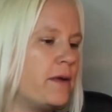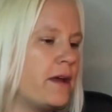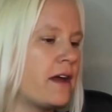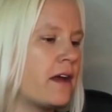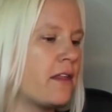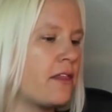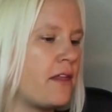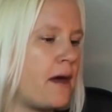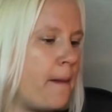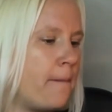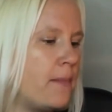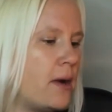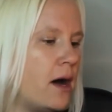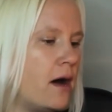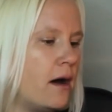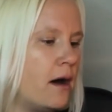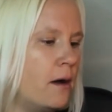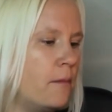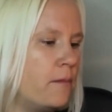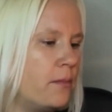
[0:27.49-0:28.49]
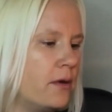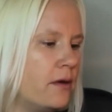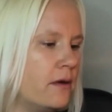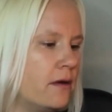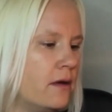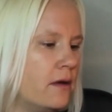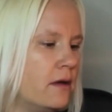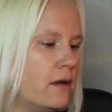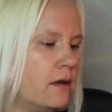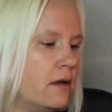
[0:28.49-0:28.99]
Pick them up,
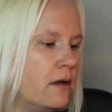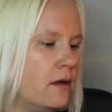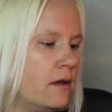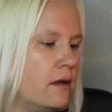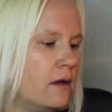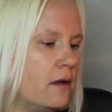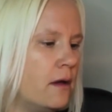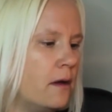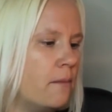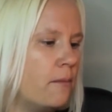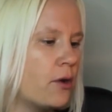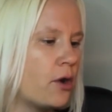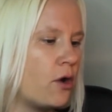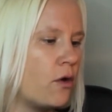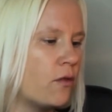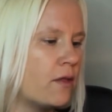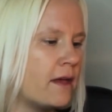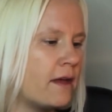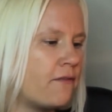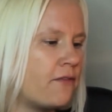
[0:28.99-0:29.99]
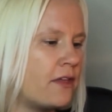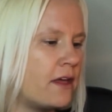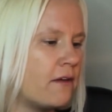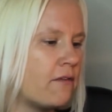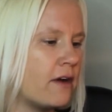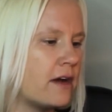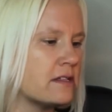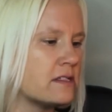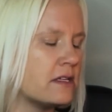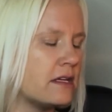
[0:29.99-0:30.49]
but only if they
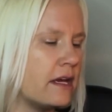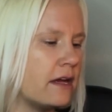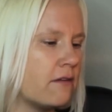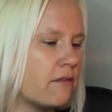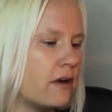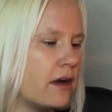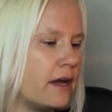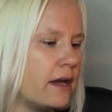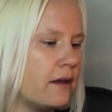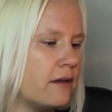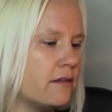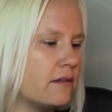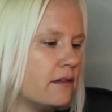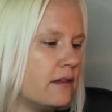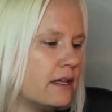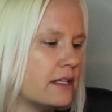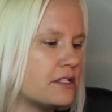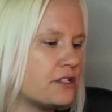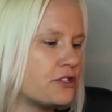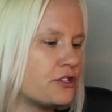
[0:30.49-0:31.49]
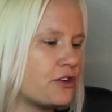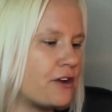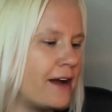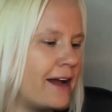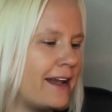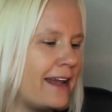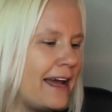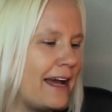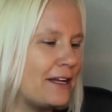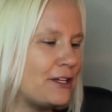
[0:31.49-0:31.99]
resonate, right? Let's
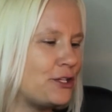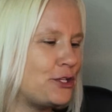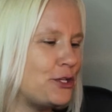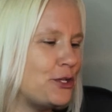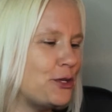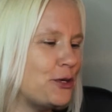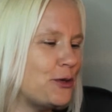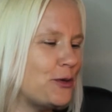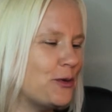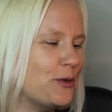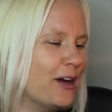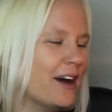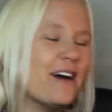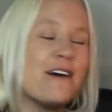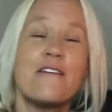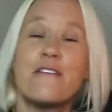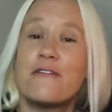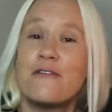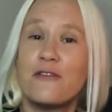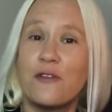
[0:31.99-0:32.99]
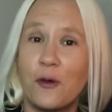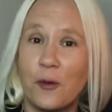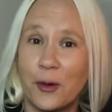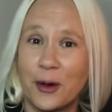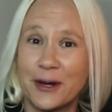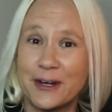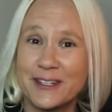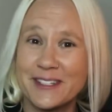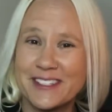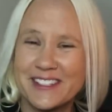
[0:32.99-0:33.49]
try not to
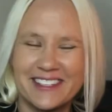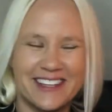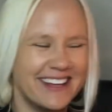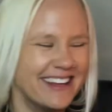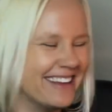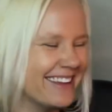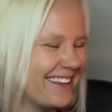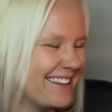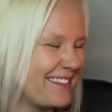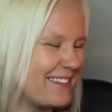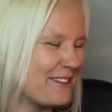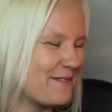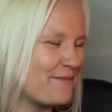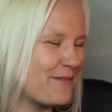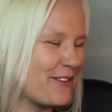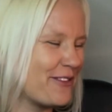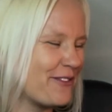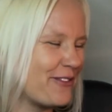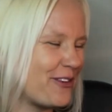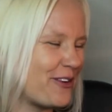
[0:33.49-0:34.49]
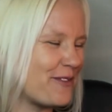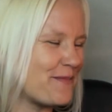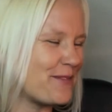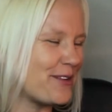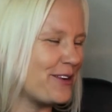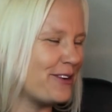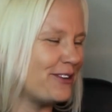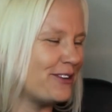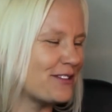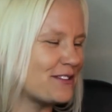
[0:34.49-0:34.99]
force the
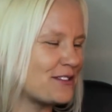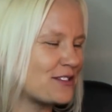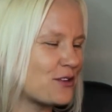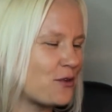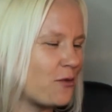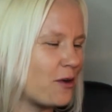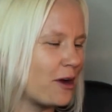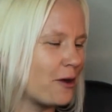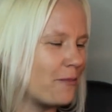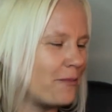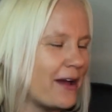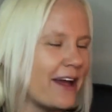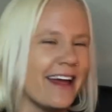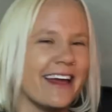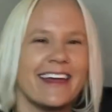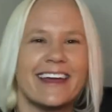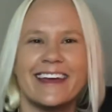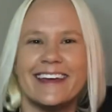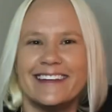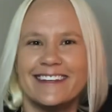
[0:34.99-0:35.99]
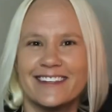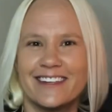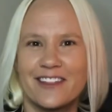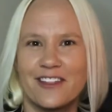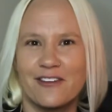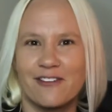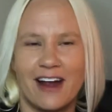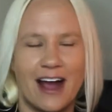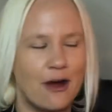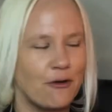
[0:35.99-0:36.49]
proverbial square peg into
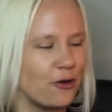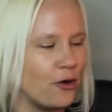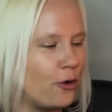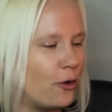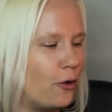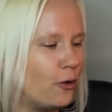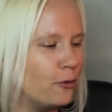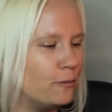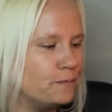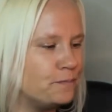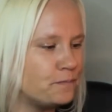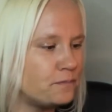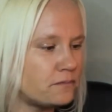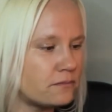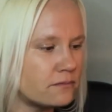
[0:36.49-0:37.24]
the round hole.